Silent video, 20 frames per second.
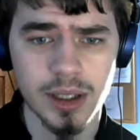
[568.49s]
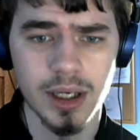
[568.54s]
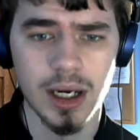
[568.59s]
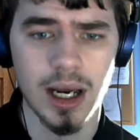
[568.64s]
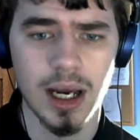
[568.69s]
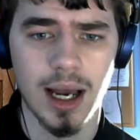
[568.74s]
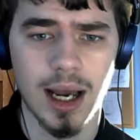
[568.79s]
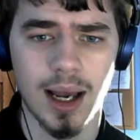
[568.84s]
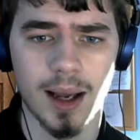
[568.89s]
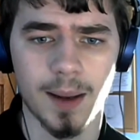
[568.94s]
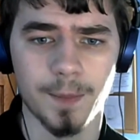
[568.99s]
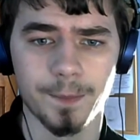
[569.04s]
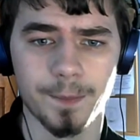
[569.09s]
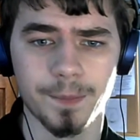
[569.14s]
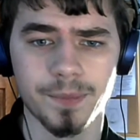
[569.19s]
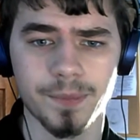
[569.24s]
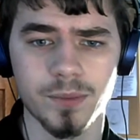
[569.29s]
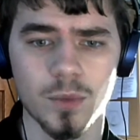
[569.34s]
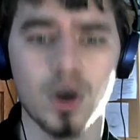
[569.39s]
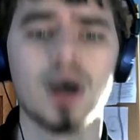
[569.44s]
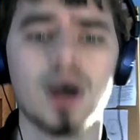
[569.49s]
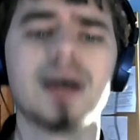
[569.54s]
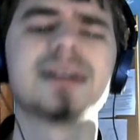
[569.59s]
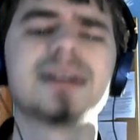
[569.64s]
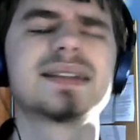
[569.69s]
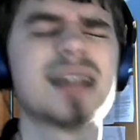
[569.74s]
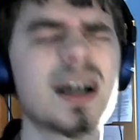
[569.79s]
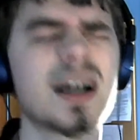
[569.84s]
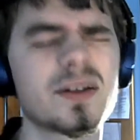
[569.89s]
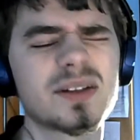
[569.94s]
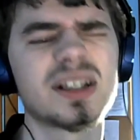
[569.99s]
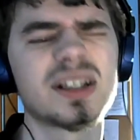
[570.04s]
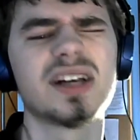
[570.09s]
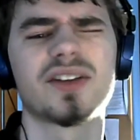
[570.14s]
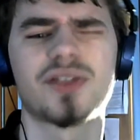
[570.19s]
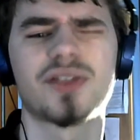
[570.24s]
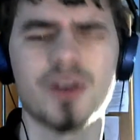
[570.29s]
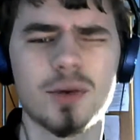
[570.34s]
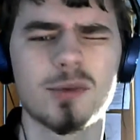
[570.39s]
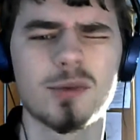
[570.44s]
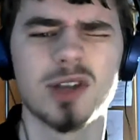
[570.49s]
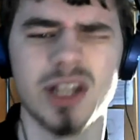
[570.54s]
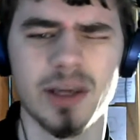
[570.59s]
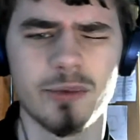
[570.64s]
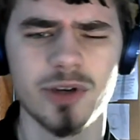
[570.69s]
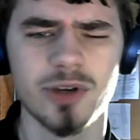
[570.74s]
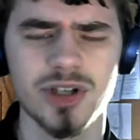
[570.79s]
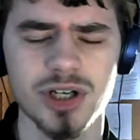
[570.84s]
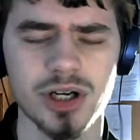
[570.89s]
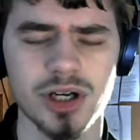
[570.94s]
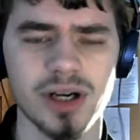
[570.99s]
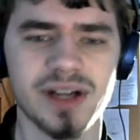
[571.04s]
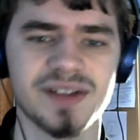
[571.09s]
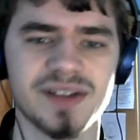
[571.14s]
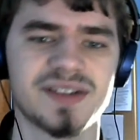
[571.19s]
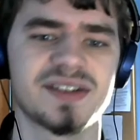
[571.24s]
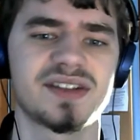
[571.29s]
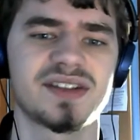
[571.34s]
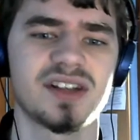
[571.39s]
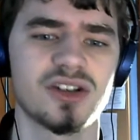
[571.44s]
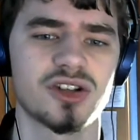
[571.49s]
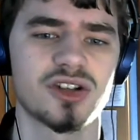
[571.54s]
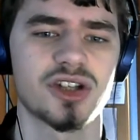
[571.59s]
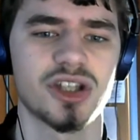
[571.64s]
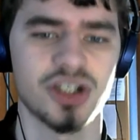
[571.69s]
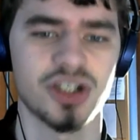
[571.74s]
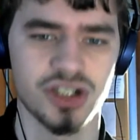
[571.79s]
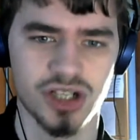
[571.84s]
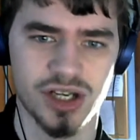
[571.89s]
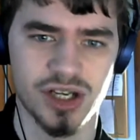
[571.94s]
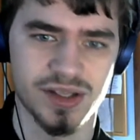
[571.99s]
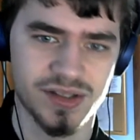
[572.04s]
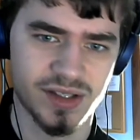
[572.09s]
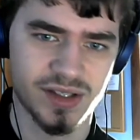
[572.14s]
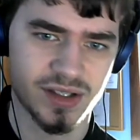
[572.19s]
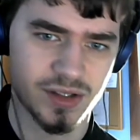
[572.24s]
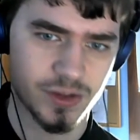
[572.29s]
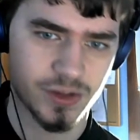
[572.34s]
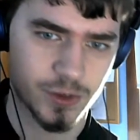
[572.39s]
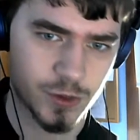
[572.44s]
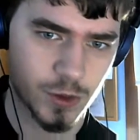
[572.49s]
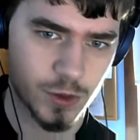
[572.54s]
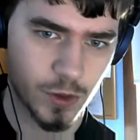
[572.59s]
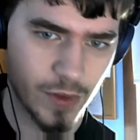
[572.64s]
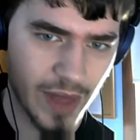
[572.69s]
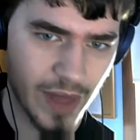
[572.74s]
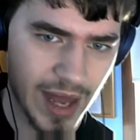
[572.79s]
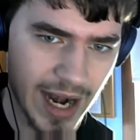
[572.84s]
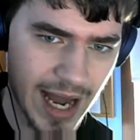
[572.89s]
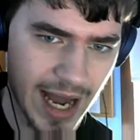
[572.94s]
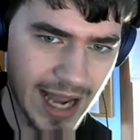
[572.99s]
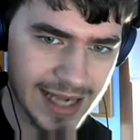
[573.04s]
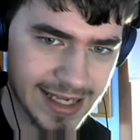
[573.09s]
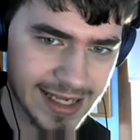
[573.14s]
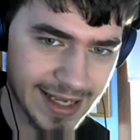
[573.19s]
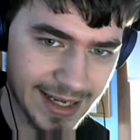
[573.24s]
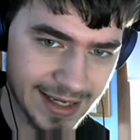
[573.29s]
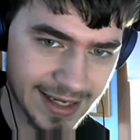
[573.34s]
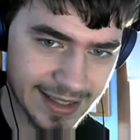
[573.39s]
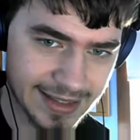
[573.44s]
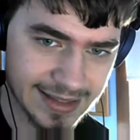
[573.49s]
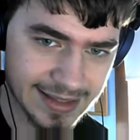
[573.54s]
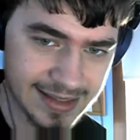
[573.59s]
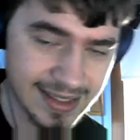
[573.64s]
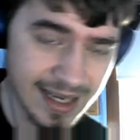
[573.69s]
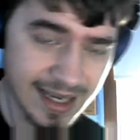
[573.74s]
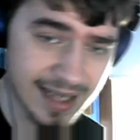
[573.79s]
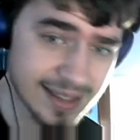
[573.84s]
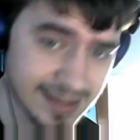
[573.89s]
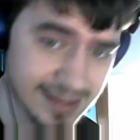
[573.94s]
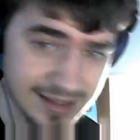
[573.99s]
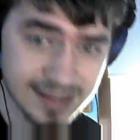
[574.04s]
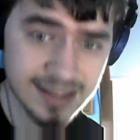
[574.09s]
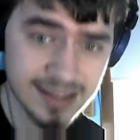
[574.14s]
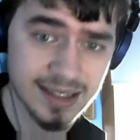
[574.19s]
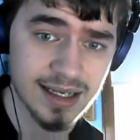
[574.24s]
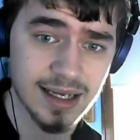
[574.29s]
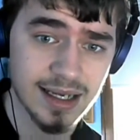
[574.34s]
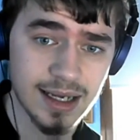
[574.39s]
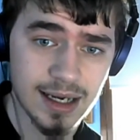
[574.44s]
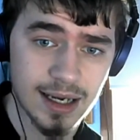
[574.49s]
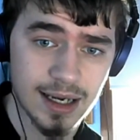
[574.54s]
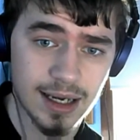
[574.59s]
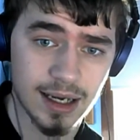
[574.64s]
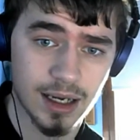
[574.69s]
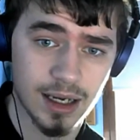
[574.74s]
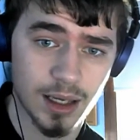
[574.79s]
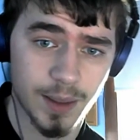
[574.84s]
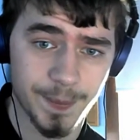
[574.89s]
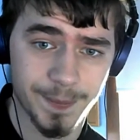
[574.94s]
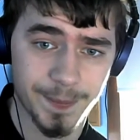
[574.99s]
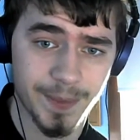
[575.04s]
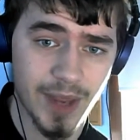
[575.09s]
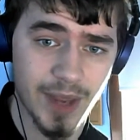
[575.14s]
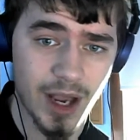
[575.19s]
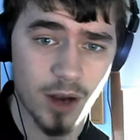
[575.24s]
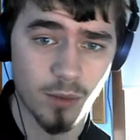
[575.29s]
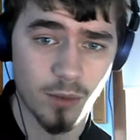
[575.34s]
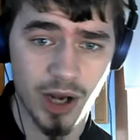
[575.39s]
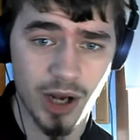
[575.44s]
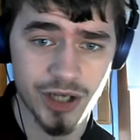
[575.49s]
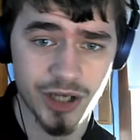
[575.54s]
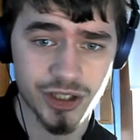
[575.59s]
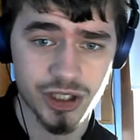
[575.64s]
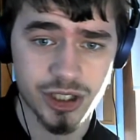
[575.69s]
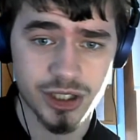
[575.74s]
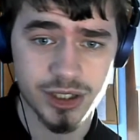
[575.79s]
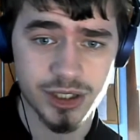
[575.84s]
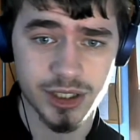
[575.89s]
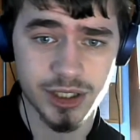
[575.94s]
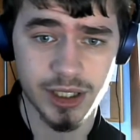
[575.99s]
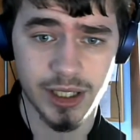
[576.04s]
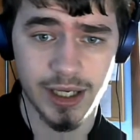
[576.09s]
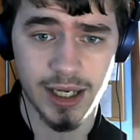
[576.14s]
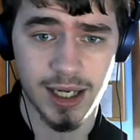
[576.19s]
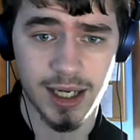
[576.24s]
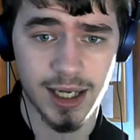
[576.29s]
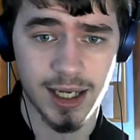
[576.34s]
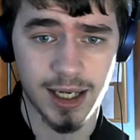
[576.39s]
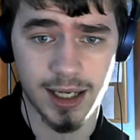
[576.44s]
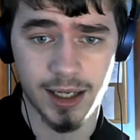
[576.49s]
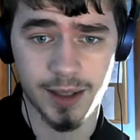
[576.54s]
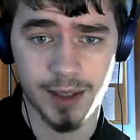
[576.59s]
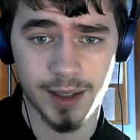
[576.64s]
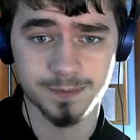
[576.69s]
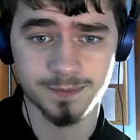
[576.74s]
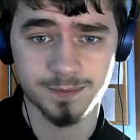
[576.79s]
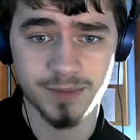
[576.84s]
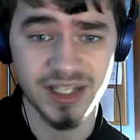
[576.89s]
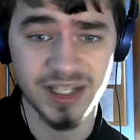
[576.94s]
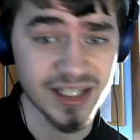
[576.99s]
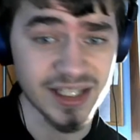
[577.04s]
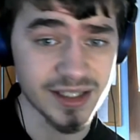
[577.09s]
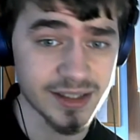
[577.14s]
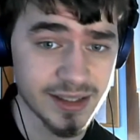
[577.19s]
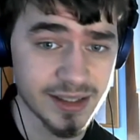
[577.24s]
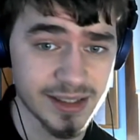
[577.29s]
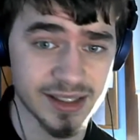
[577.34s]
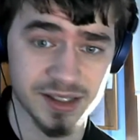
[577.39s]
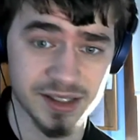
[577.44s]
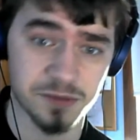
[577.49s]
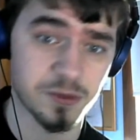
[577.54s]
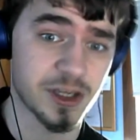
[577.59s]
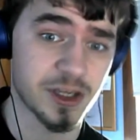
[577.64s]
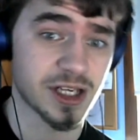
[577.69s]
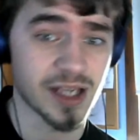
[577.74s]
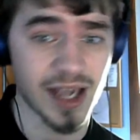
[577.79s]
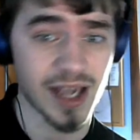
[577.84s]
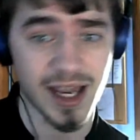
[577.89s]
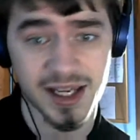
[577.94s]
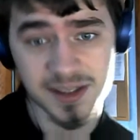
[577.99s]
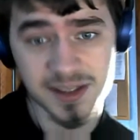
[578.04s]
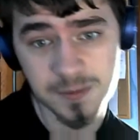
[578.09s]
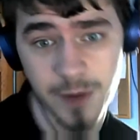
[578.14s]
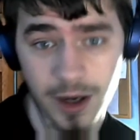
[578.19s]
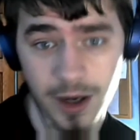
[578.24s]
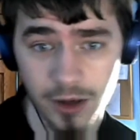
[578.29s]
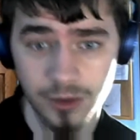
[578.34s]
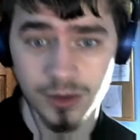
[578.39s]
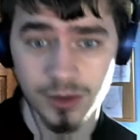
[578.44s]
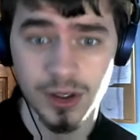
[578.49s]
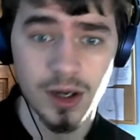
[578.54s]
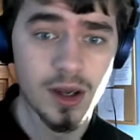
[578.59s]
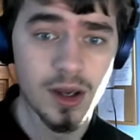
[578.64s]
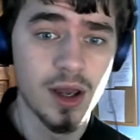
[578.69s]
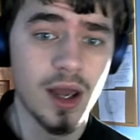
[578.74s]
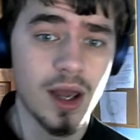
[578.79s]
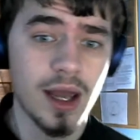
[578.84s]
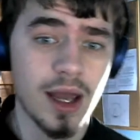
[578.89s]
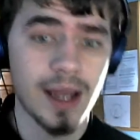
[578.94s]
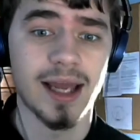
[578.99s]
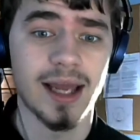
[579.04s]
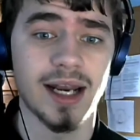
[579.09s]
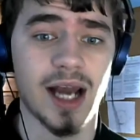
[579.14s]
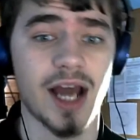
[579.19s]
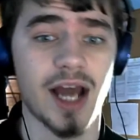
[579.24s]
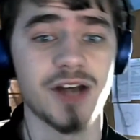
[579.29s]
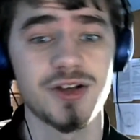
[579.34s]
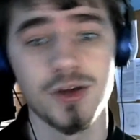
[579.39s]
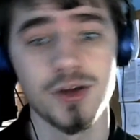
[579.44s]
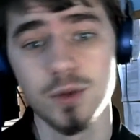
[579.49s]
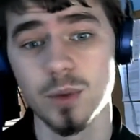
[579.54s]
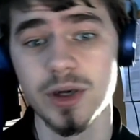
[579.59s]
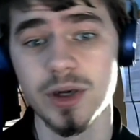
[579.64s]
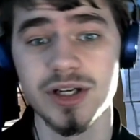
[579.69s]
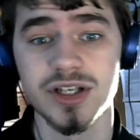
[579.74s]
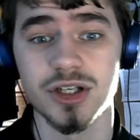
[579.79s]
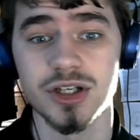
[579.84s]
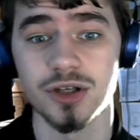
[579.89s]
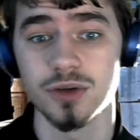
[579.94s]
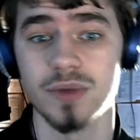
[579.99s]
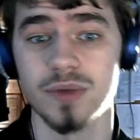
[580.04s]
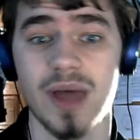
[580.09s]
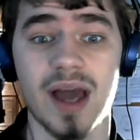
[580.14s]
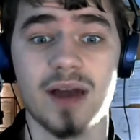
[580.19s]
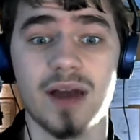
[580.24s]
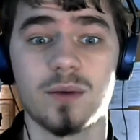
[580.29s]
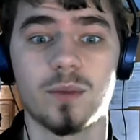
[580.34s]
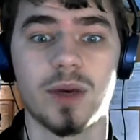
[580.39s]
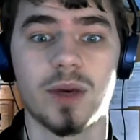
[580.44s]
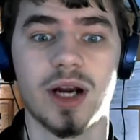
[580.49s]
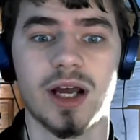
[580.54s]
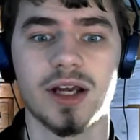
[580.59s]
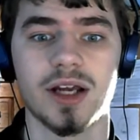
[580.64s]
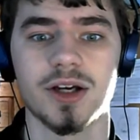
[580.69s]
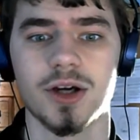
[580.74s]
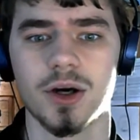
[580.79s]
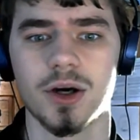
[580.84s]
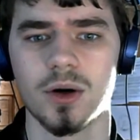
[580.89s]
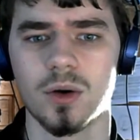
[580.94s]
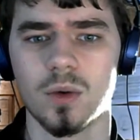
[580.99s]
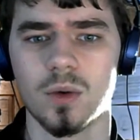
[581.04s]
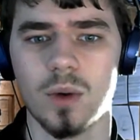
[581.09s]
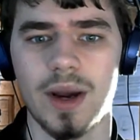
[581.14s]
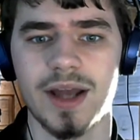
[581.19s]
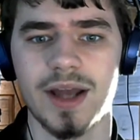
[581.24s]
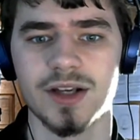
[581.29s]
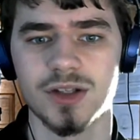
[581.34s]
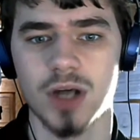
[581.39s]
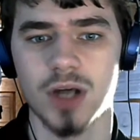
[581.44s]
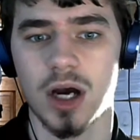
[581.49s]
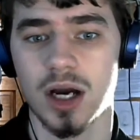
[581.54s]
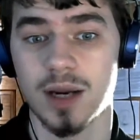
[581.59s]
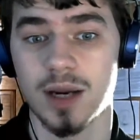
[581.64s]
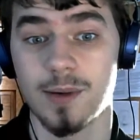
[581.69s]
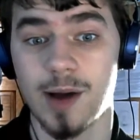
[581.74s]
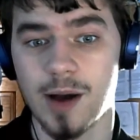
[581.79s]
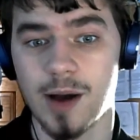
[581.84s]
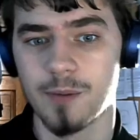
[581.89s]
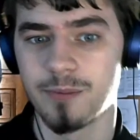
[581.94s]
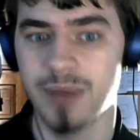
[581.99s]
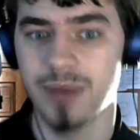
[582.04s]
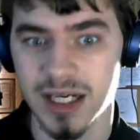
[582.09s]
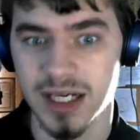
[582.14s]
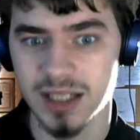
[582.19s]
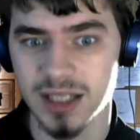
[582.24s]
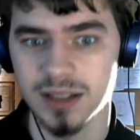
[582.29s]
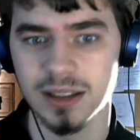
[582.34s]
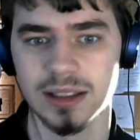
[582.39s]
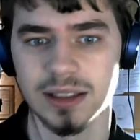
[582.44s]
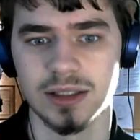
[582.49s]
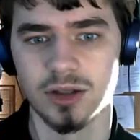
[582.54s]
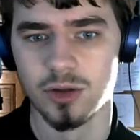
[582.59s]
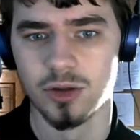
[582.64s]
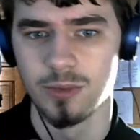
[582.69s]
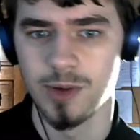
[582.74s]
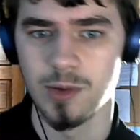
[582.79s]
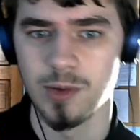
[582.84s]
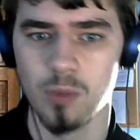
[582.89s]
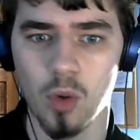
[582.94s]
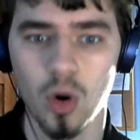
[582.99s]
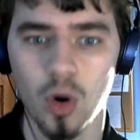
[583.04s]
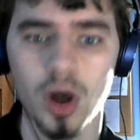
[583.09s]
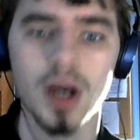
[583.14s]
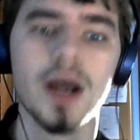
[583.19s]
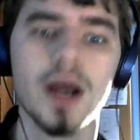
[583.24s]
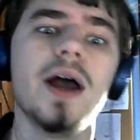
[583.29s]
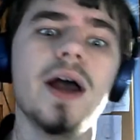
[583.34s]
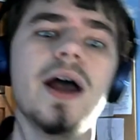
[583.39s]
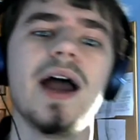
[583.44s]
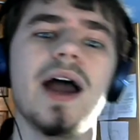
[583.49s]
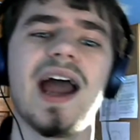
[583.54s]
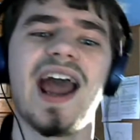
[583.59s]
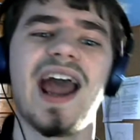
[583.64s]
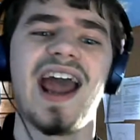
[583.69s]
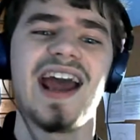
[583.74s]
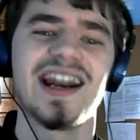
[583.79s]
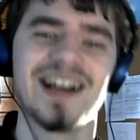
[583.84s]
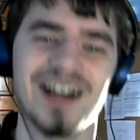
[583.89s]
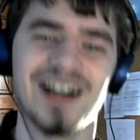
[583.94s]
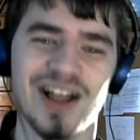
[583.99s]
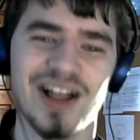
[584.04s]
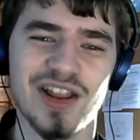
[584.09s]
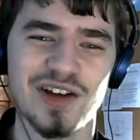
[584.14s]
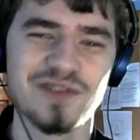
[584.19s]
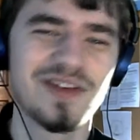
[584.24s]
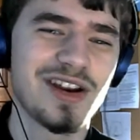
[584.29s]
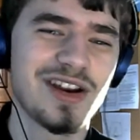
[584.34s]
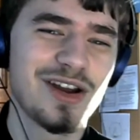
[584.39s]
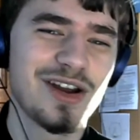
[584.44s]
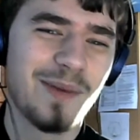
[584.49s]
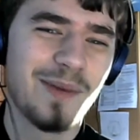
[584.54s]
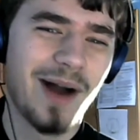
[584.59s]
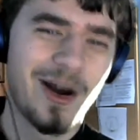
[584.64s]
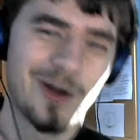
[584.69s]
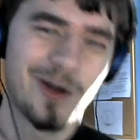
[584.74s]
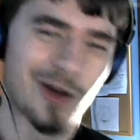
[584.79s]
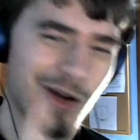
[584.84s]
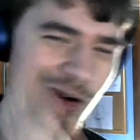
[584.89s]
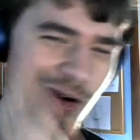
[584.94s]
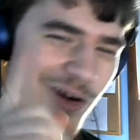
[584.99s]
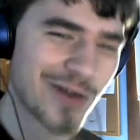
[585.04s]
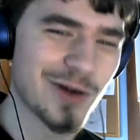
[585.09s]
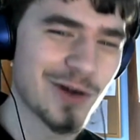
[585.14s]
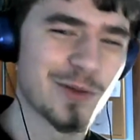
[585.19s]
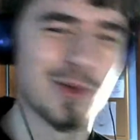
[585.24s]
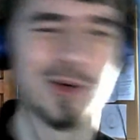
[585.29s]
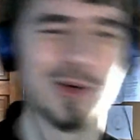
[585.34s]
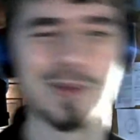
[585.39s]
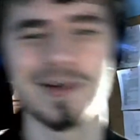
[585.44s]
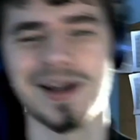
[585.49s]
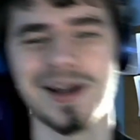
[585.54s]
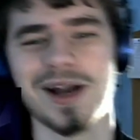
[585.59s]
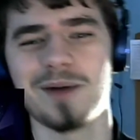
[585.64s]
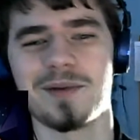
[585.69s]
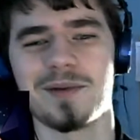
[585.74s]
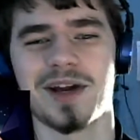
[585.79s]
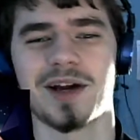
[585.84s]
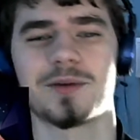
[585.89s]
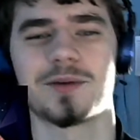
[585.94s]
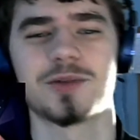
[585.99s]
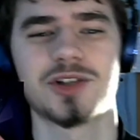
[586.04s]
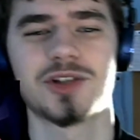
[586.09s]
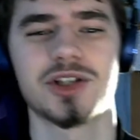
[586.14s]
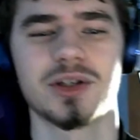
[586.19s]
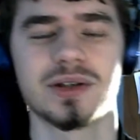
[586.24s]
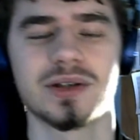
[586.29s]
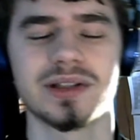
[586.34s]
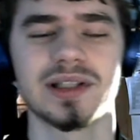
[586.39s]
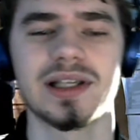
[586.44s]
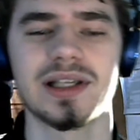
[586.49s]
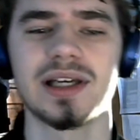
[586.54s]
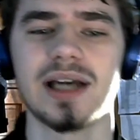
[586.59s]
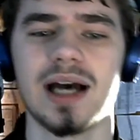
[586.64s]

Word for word: Um, well, it's not really a thermal imager, it's essentially just so that I can test, um, how much, uh, heat is being expelled, and I do want to do that when I go and talk about Betty a little bit more, and another video about her will be coming up shortly.